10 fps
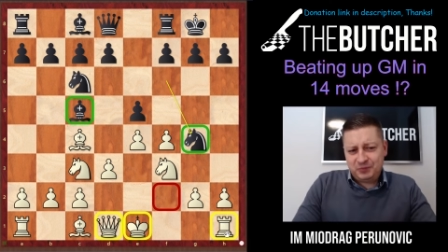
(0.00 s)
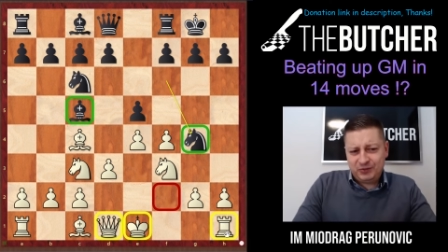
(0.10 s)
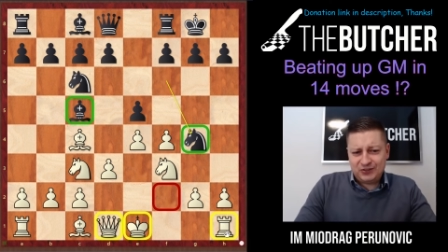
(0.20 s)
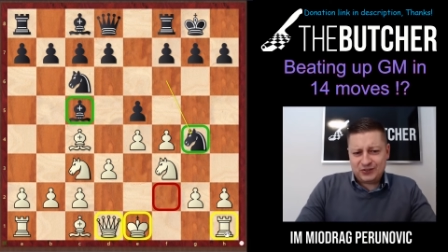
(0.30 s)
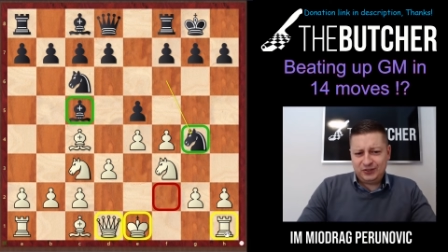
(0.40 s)

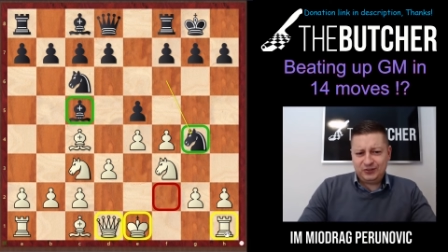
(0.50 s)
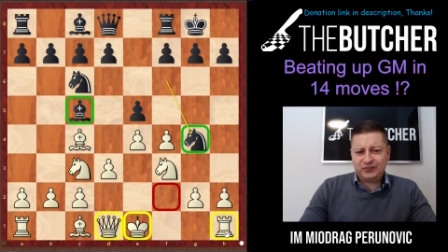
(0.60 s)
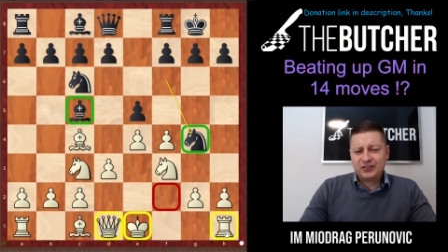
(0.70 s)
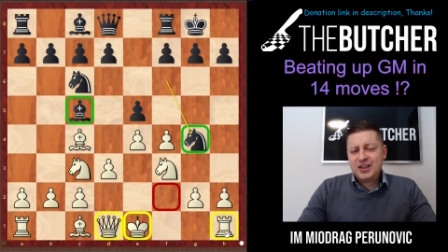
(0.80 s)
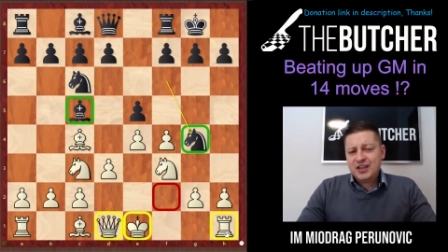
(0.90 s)
position
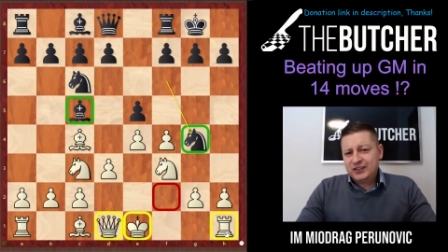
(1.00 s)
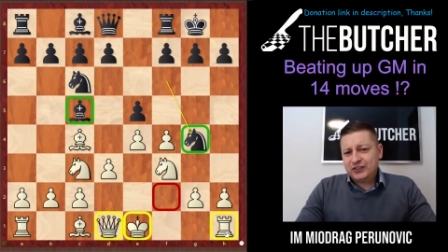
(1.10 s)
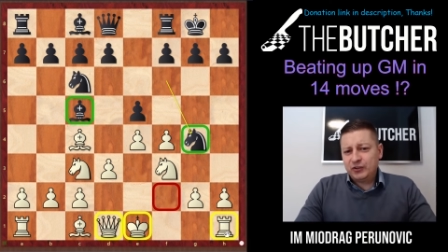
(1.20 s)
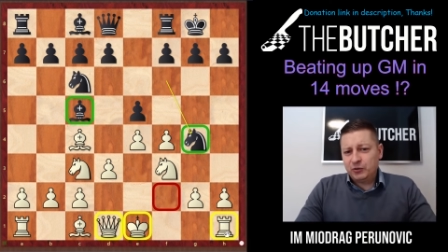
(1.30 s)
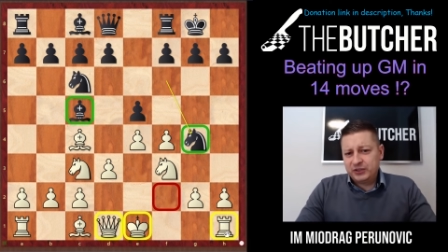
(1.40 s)
looks
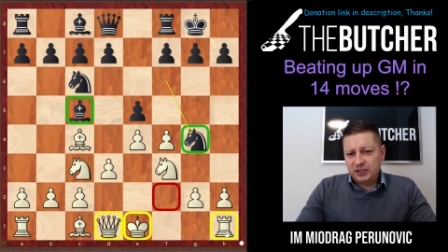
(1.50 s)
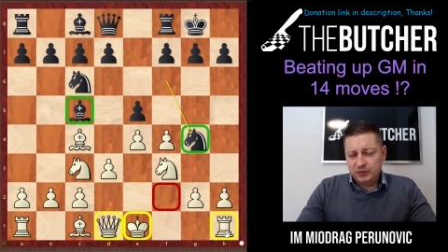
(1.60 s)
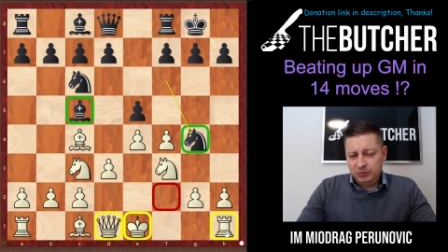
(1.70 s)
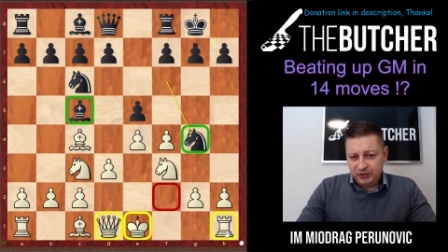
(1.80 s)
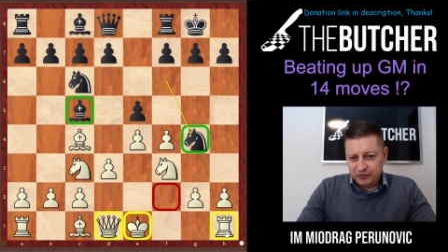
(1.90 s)
so
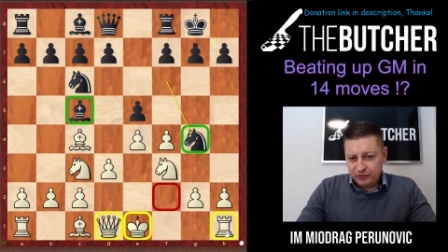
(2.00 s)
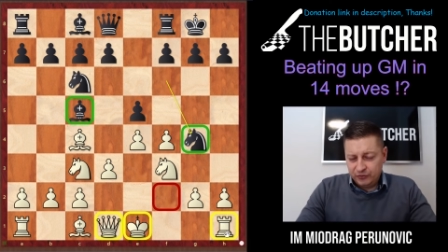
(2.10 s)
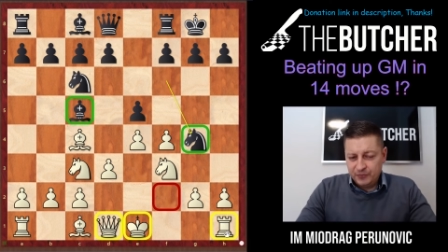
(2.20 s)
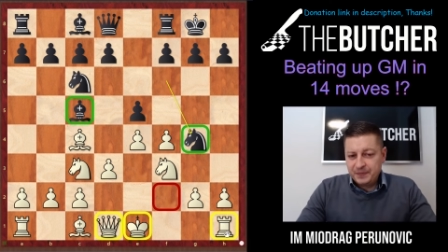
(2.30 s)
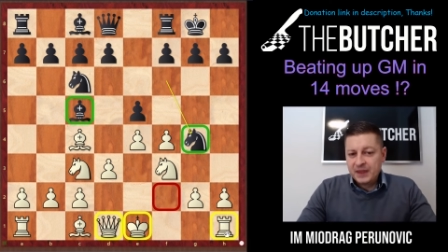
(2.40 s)
terrible to you.